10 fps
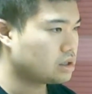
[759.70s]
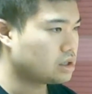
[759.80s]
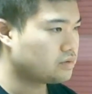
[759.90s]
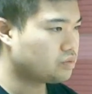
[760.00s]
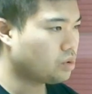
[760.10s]

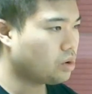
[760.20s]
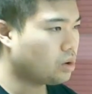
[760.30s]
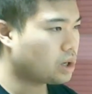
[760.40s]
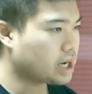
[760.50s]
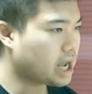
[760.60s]

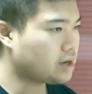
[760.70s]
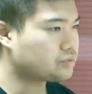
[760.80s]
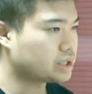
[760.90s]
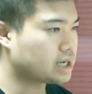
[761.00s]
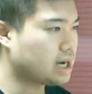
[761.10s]
for
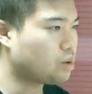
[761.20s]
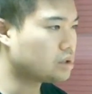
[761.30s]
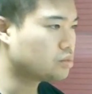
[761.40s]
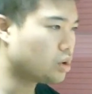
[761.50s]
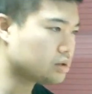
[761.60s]
Africa, while
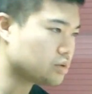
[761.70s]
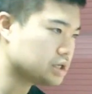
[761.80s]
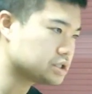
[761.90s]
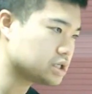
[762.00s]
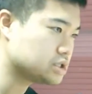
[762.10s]
more
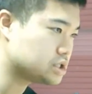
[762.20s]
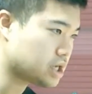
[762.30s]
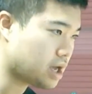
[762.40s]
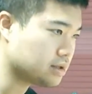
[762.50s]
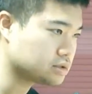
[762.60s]
Russian
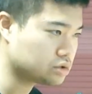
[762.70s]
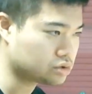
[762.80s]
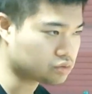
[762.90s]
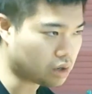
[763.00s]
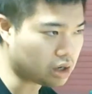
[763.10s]
shelling
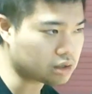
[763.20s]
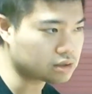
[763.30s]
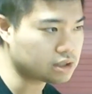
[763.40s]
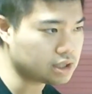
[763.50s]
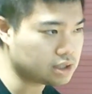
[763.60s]
struck
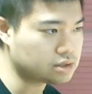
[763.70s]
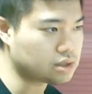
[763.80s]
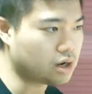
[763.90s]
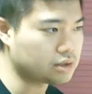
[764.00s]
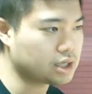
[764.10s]
the east
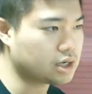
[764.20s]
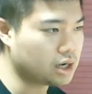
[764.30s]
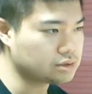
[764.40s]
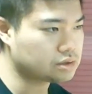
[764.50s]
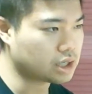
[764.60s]
of the
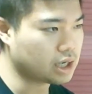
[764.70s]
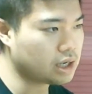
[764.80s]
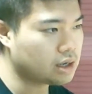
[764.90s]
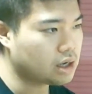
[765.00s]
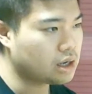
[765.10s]

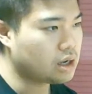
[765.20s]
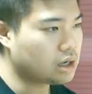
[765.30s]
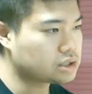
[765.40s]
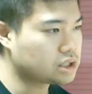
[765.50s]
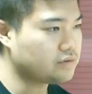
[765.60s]
country,
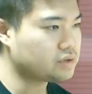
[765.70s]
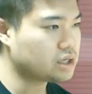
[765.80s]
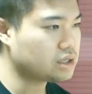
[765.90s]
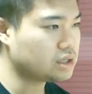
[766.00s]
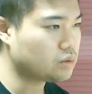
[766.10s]

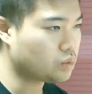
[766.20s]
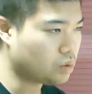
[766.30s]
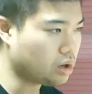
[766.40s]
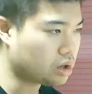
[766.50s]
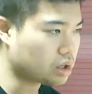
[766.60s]
shifting the
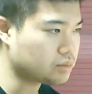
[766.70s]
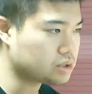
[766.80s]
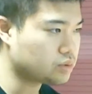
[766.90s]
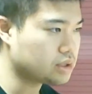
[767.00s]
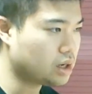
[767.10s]
war
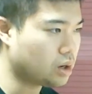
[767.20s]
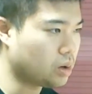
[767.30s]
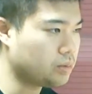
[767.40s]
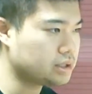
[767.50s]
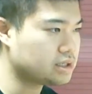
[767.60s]
between
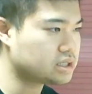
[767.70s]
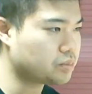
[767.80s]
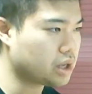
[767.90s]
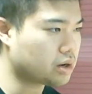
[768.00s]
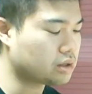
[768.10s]
hope and
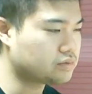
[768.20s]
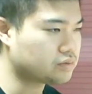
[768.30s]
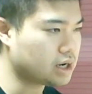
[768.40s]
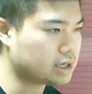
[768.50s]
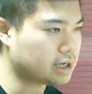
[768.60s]
despair on
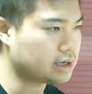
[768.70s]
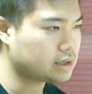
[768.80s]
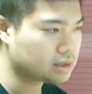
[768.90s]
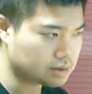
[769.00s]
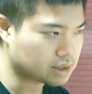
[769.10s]
Friday.
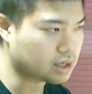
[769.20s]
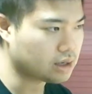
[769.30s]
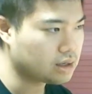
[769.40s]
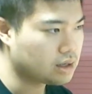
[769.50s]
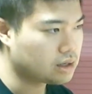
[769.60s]
Okay.
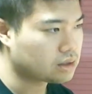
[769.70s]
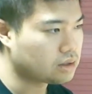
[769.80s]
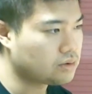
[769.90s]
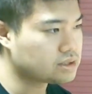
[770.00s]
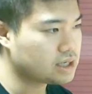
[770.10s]

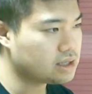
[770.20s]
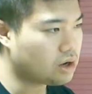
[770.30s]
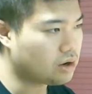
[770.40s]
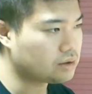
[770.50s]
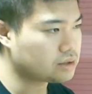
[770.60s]
Closing in
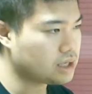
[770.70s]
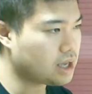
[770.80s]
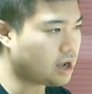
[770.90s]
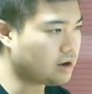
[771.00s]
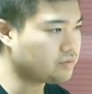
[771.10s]
on the
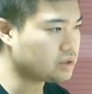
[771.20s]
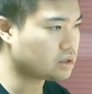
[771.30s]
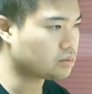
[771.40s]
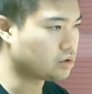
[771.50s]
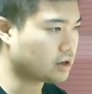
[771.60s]

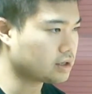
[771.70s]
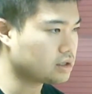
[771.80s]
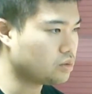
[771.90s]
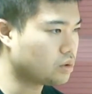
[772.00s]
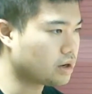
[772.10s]
half-year mark,
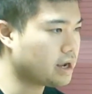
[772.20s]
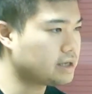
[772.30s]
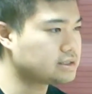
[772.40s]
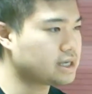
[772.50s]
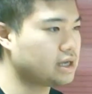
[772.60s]
the war
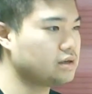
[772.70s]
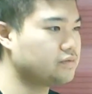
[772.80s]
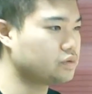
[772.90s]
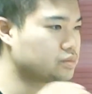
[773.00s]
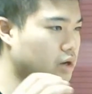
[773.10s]
has sent
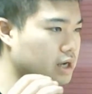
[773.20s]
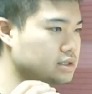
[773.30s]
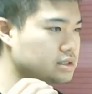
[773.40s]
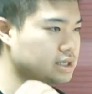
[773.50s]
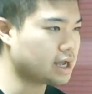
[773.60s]
food
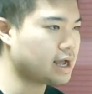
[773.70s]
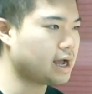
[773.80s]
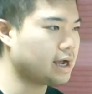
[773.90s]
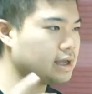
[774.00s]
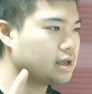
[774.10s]
prices sky
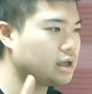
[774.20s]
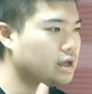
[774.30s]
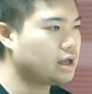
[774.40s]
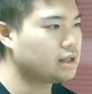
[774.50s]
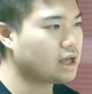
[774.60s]
high,
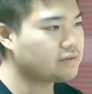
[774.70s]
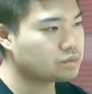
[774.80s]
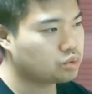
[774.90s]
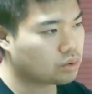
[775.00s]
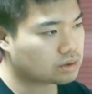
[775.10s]

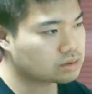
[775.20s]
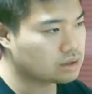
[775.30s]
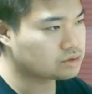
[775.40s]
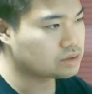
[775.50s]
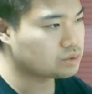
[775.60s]
left poorer
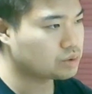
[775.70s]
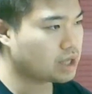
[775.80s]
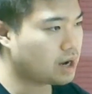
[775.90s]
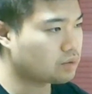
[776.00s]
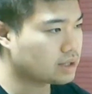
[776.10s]
countries with
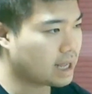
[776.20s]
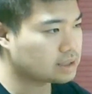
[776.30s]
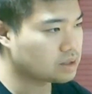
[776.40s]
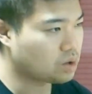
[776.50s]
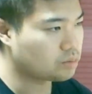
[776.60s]
ever
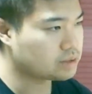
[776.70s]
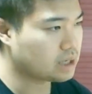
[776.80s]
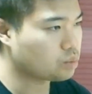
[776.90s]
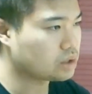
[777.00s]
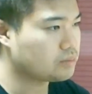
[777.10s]
less hope they
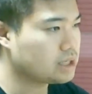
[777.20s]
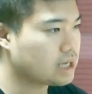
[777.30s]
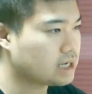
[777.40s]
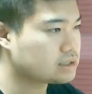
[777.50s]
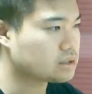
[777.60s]
would be
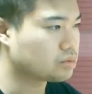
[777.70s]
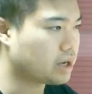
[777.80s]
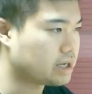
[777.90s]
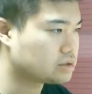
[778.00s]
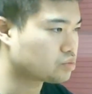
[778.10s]
getting
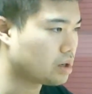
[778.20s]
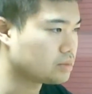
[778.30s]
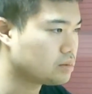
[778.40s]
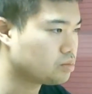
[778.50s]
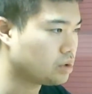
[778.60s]
supplies from
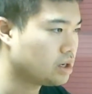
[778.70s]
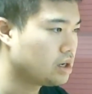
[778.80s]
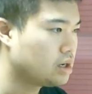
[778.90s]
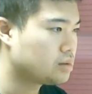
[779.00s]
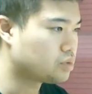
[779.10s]
the
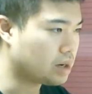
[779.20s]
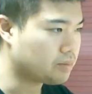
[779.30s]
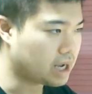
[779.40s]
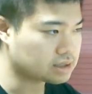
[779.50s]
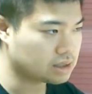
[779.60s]

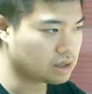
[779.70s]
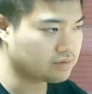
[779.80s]
breadbasket of